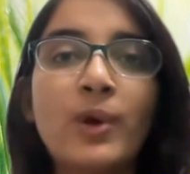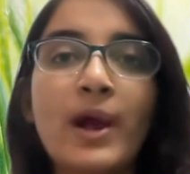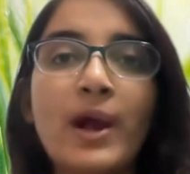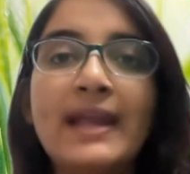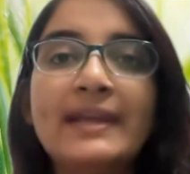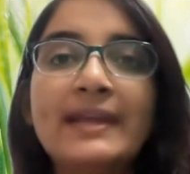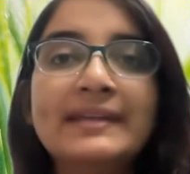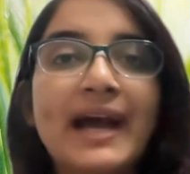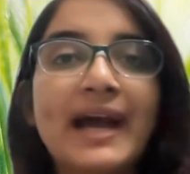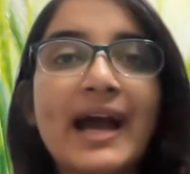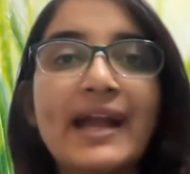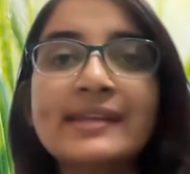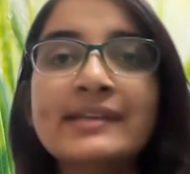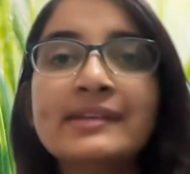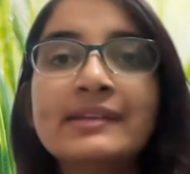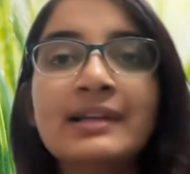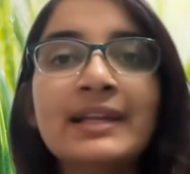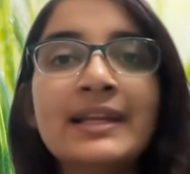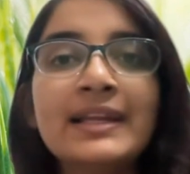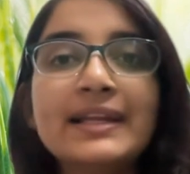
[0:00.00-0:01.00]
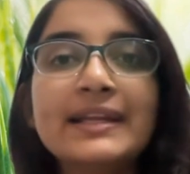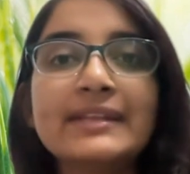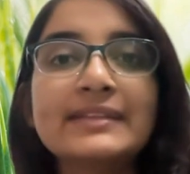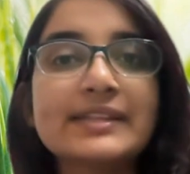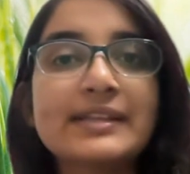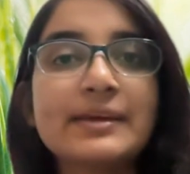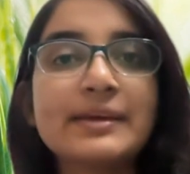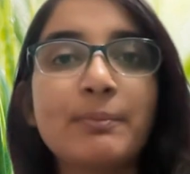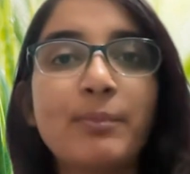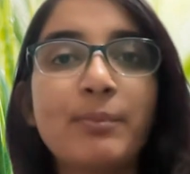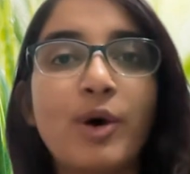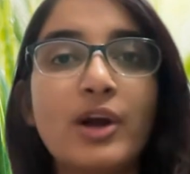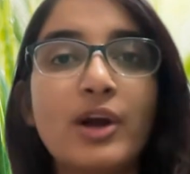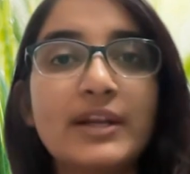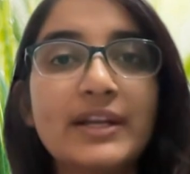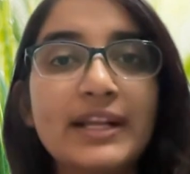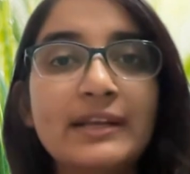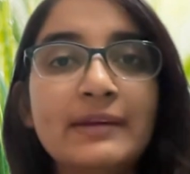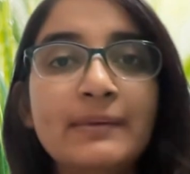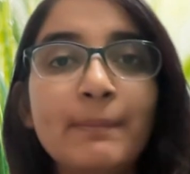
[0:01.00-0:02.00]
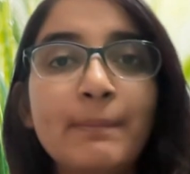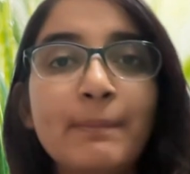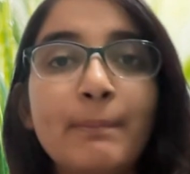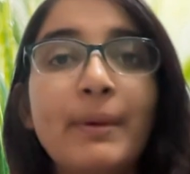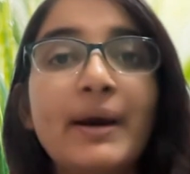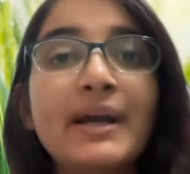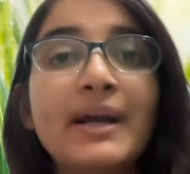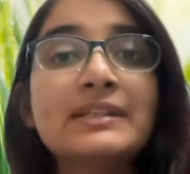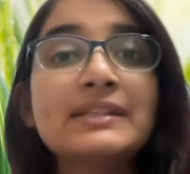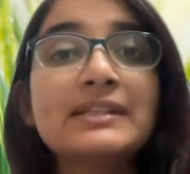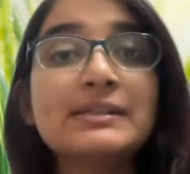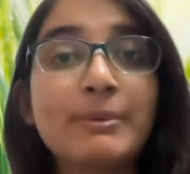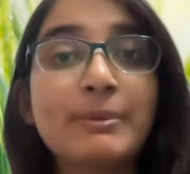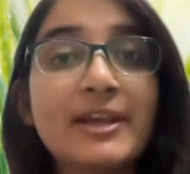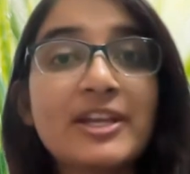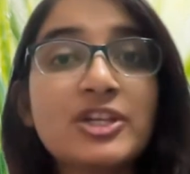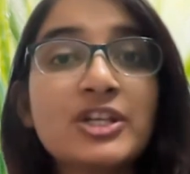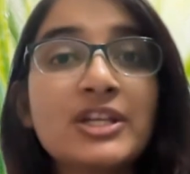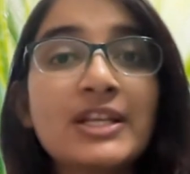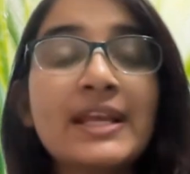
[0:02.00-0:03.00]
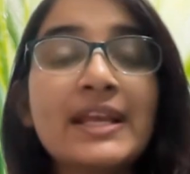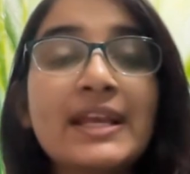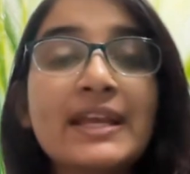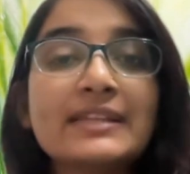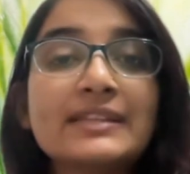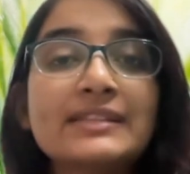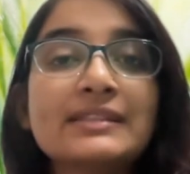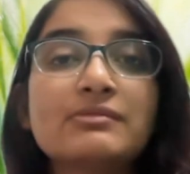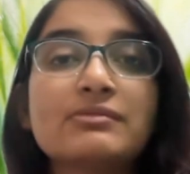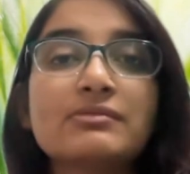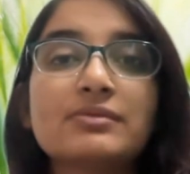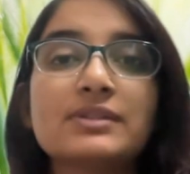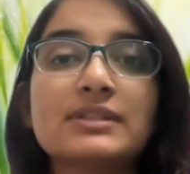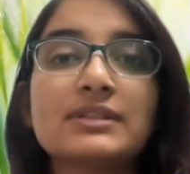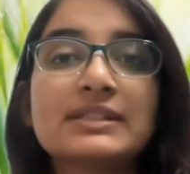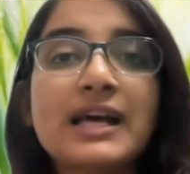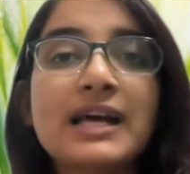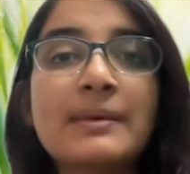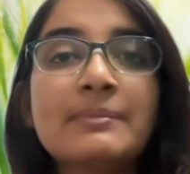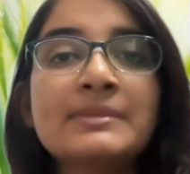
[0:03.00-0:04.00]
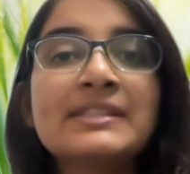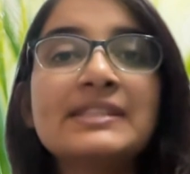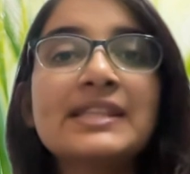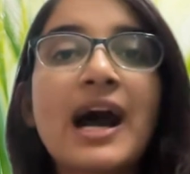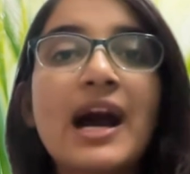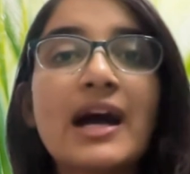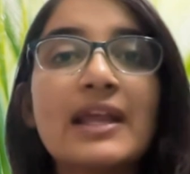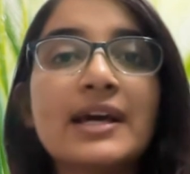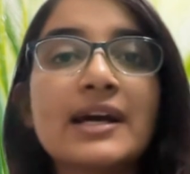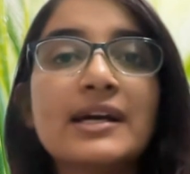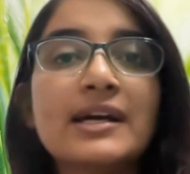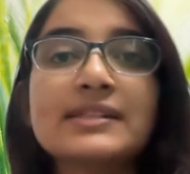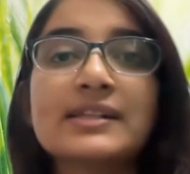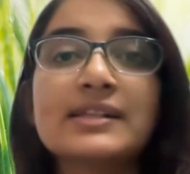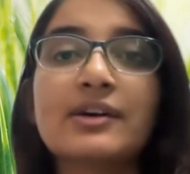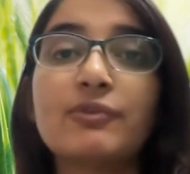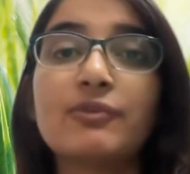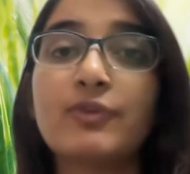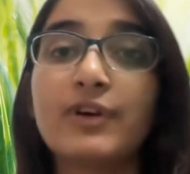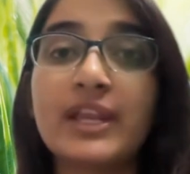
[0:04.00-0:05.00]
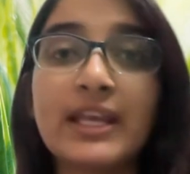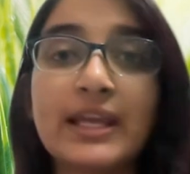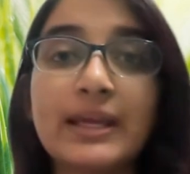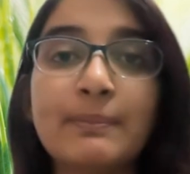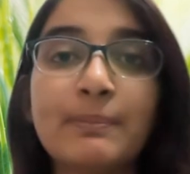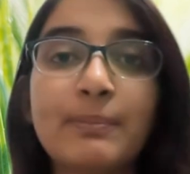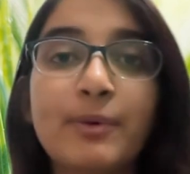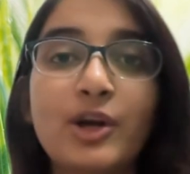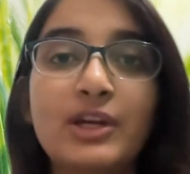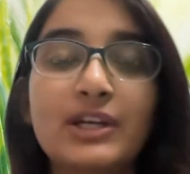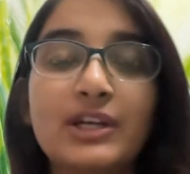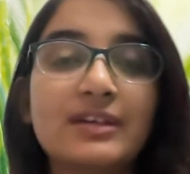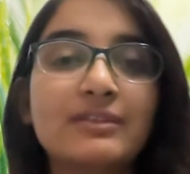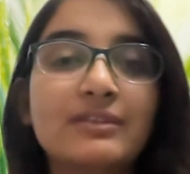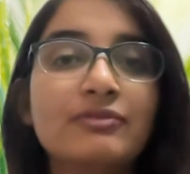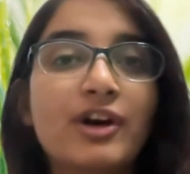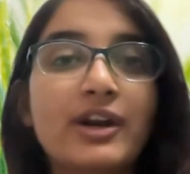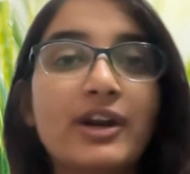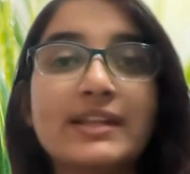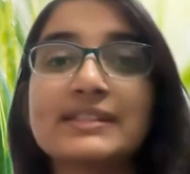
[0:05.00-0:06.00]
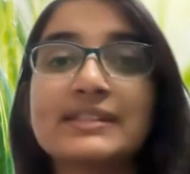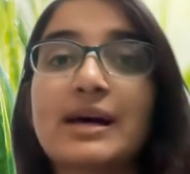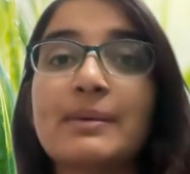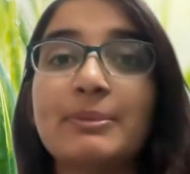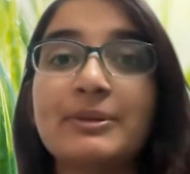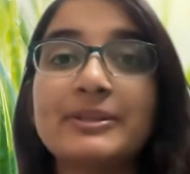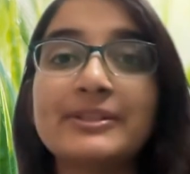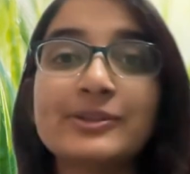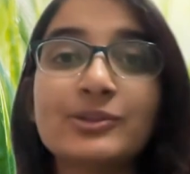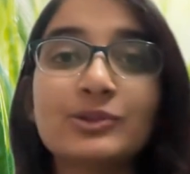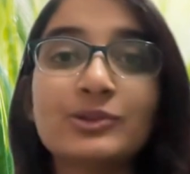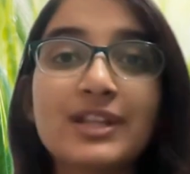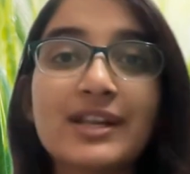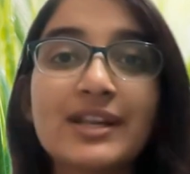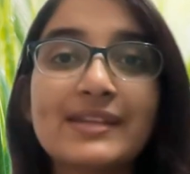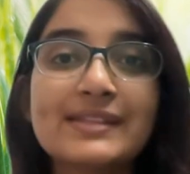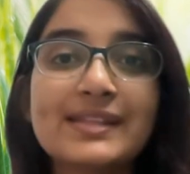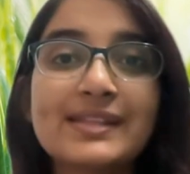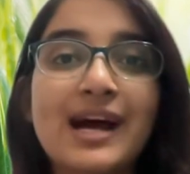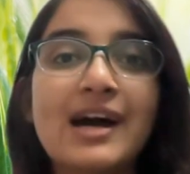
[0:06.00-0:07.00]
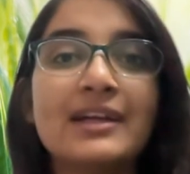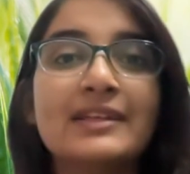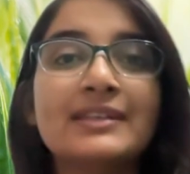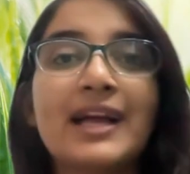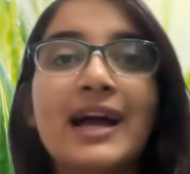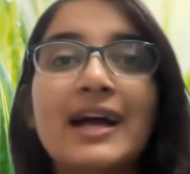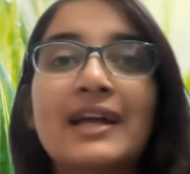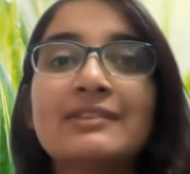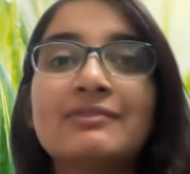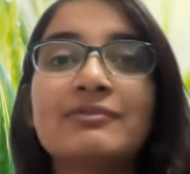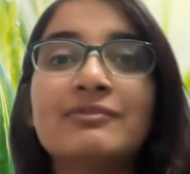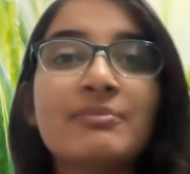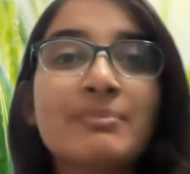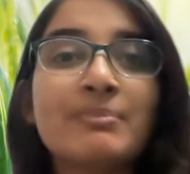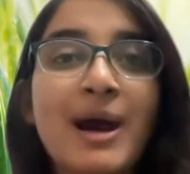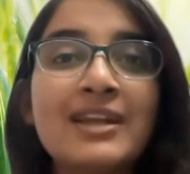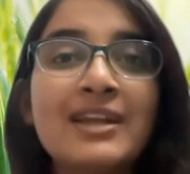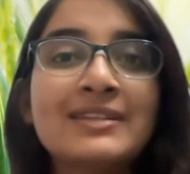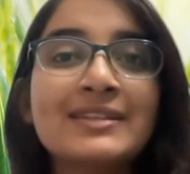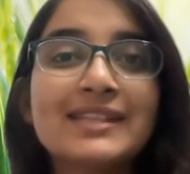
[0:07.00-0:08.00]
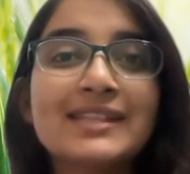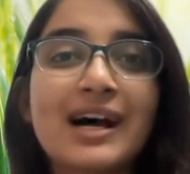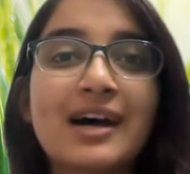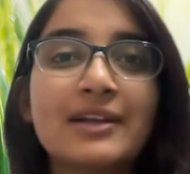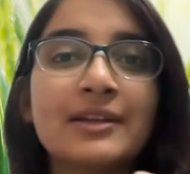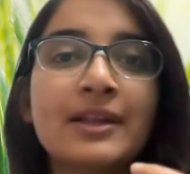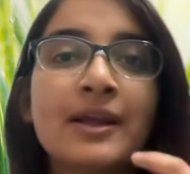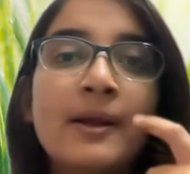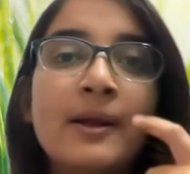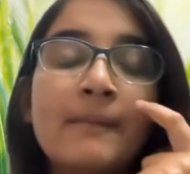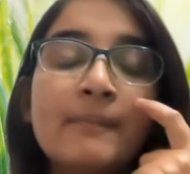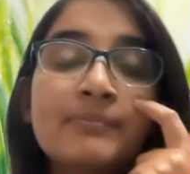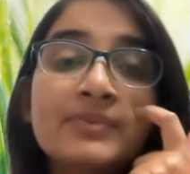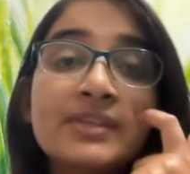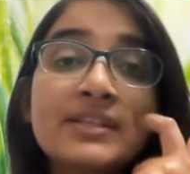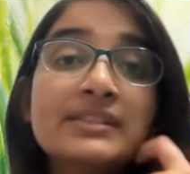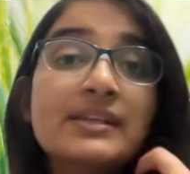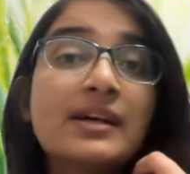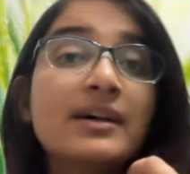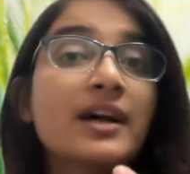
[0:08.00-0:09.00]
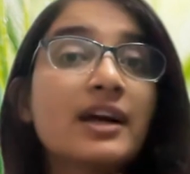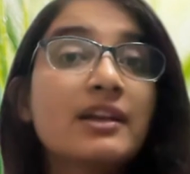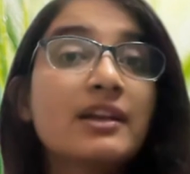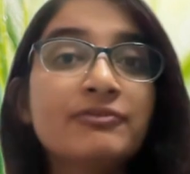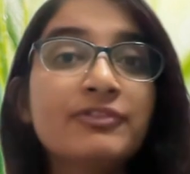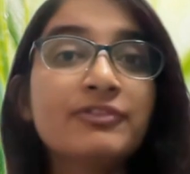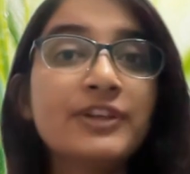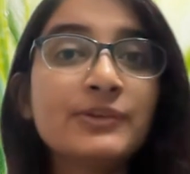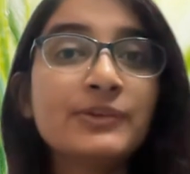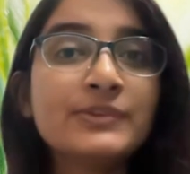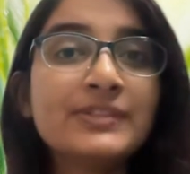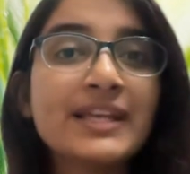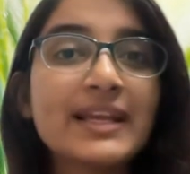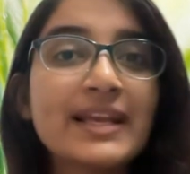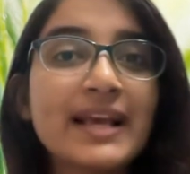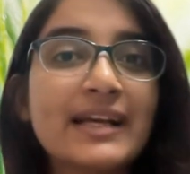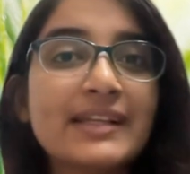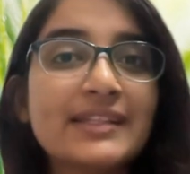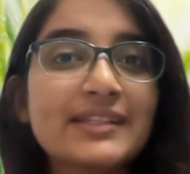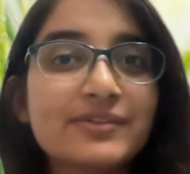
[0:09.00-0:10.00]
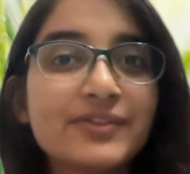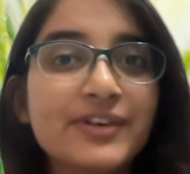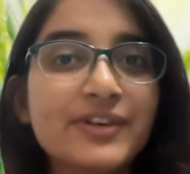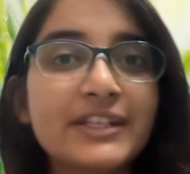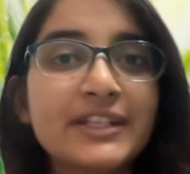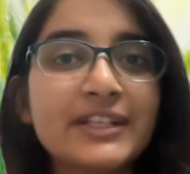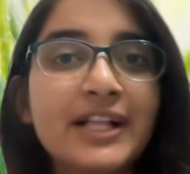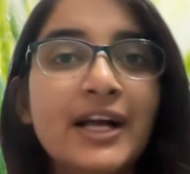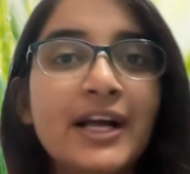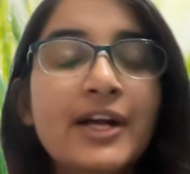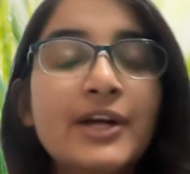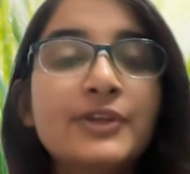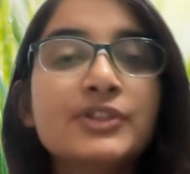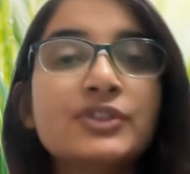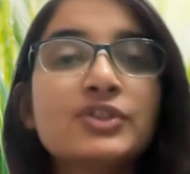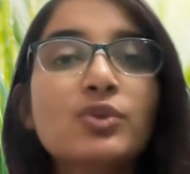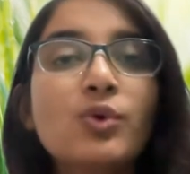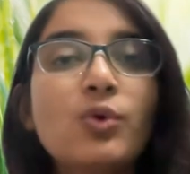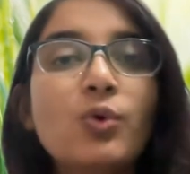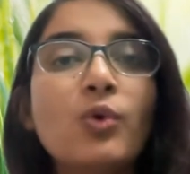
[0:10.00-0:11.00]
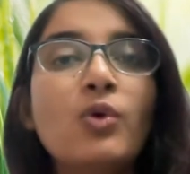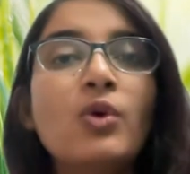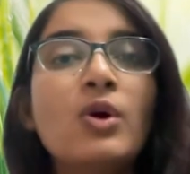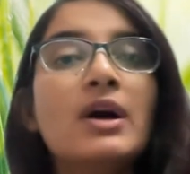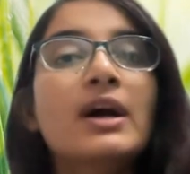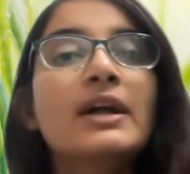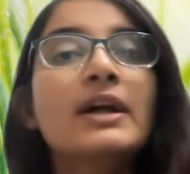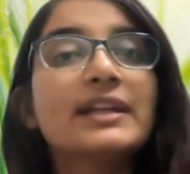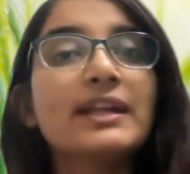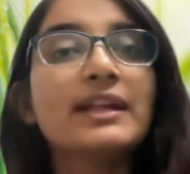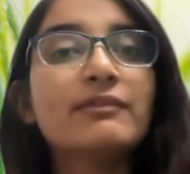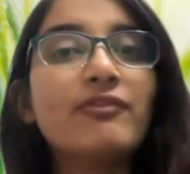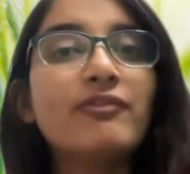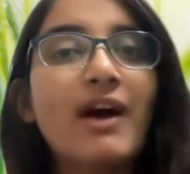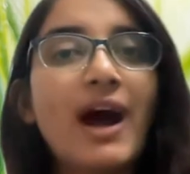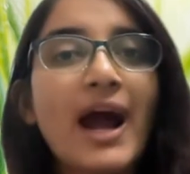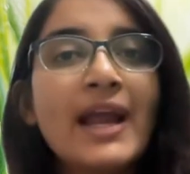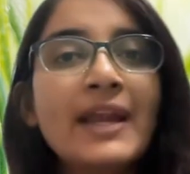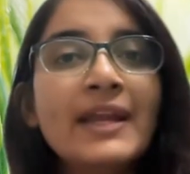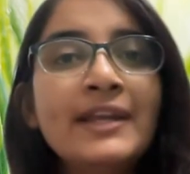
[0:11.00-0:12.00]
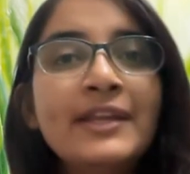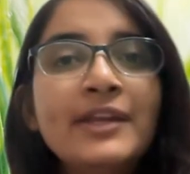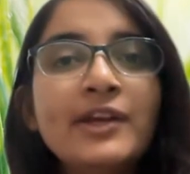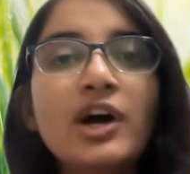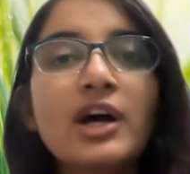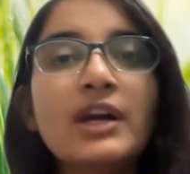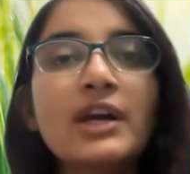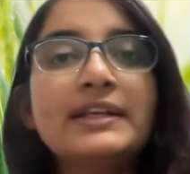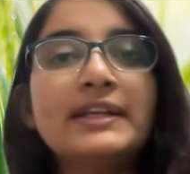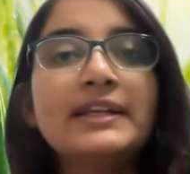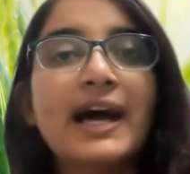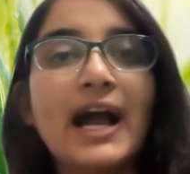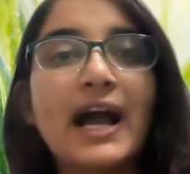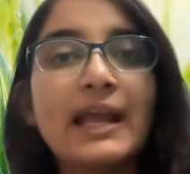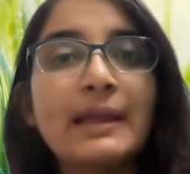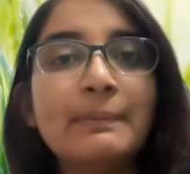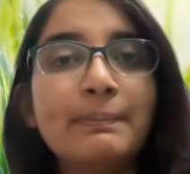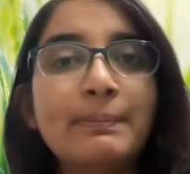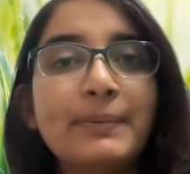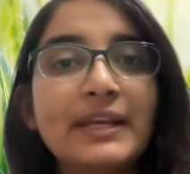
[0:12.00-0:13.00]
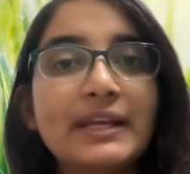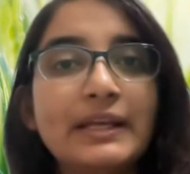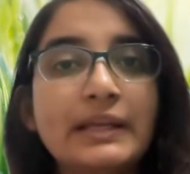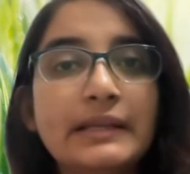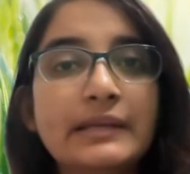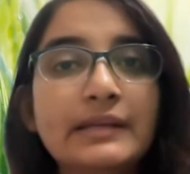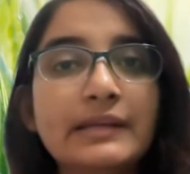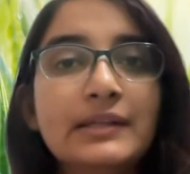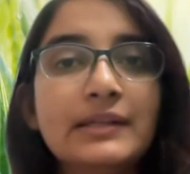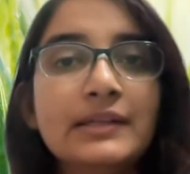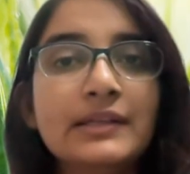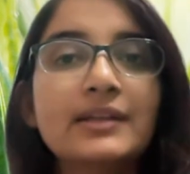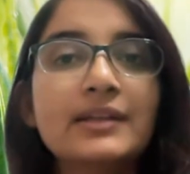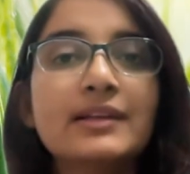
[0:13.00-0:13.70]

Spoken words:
entirely it's important, but especially it's some sthanas are very important. For example, Sutra Sthan and Viman Sthan. These are confusing as well. So divide your time period